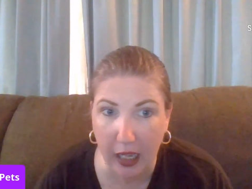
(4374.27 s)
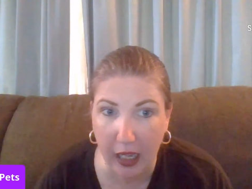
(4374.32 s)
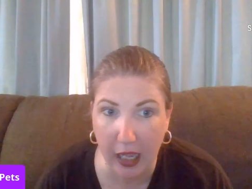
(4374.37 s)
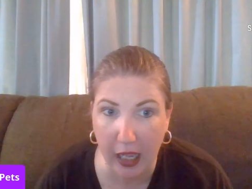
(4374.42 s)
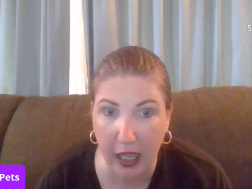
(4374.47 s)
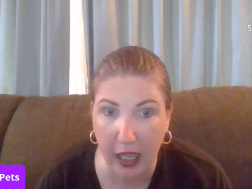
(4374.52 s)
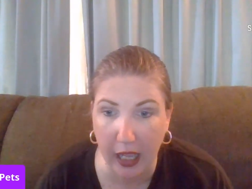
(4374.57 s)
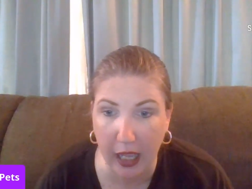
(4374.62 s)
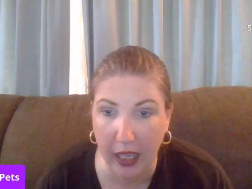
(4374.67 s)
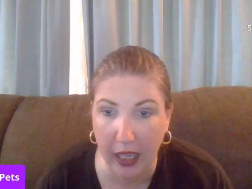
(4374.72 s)

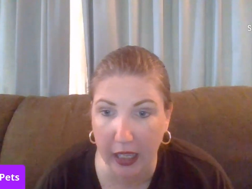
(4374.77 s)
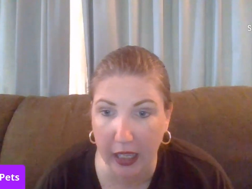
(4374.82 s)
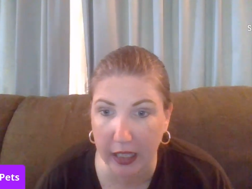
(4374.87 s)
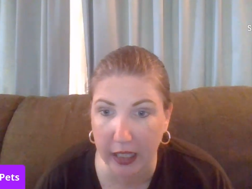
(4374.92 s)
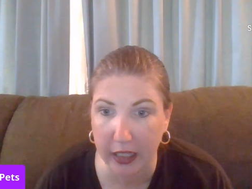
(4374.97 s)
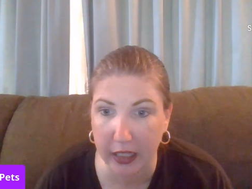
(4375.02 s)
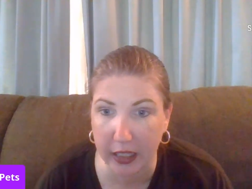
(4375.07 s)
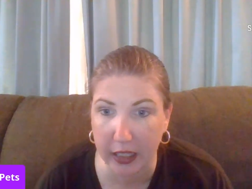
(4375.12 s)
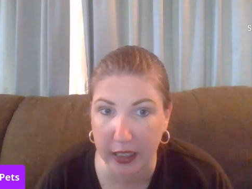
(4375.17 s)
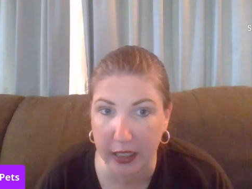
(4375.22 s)

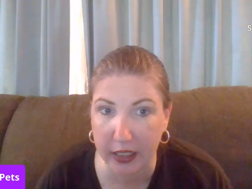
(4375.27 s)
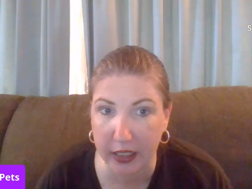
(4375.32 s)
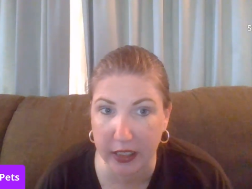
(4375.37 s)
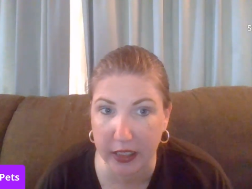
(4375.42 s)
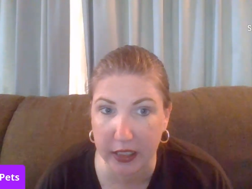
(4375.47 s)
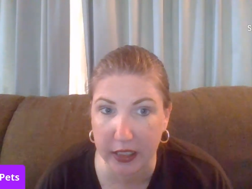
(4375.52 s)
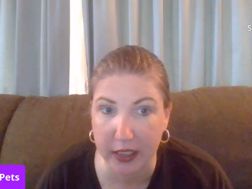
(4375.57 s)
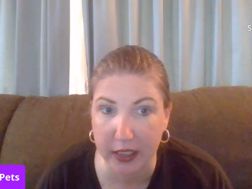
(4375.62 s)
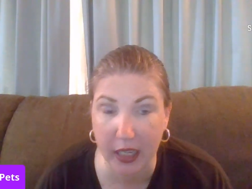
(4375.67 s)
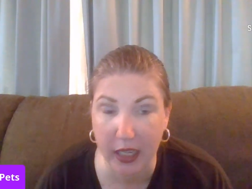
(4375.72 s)

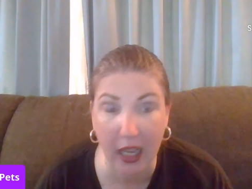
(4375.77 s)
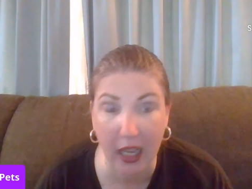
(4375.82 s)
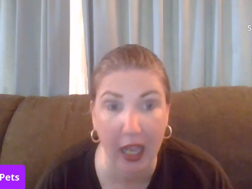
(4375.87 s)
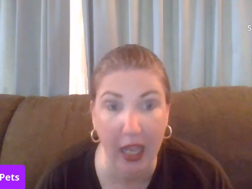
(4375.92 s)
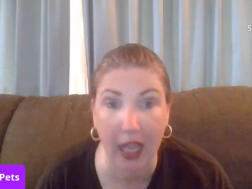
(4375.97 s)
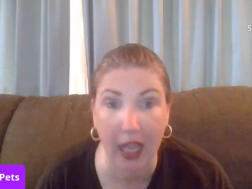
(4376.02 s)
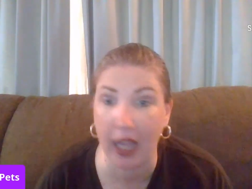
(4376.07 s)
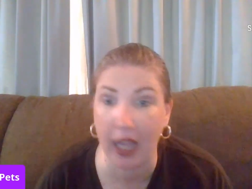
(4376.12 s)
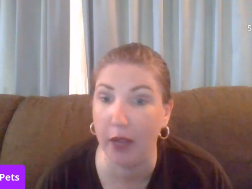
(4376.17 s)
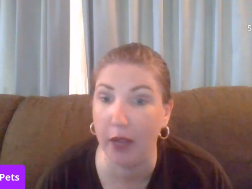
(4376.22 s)
And
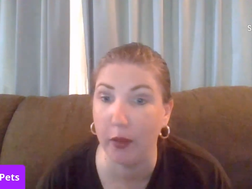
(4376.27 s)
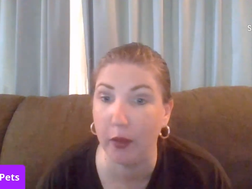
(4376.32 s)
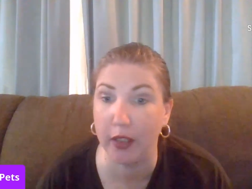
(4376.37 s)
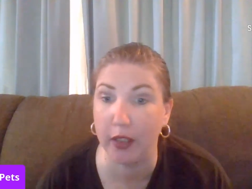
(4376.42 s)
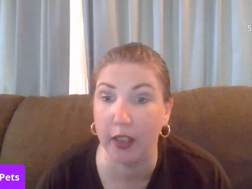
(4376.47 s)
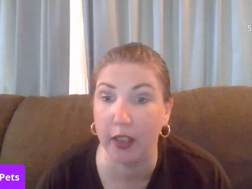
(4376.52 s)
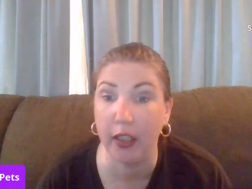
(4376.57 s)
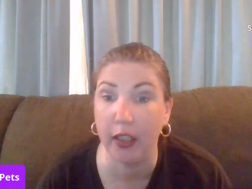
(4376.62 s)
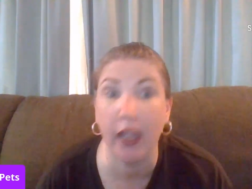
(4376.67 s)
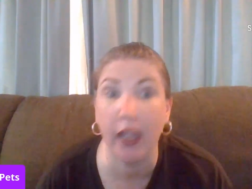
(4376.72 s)
I
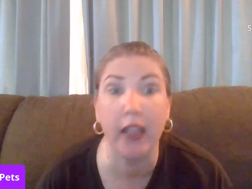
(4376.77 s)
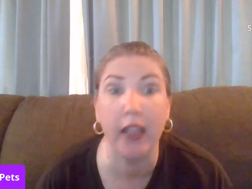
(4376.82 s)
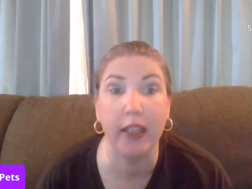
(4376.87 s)
will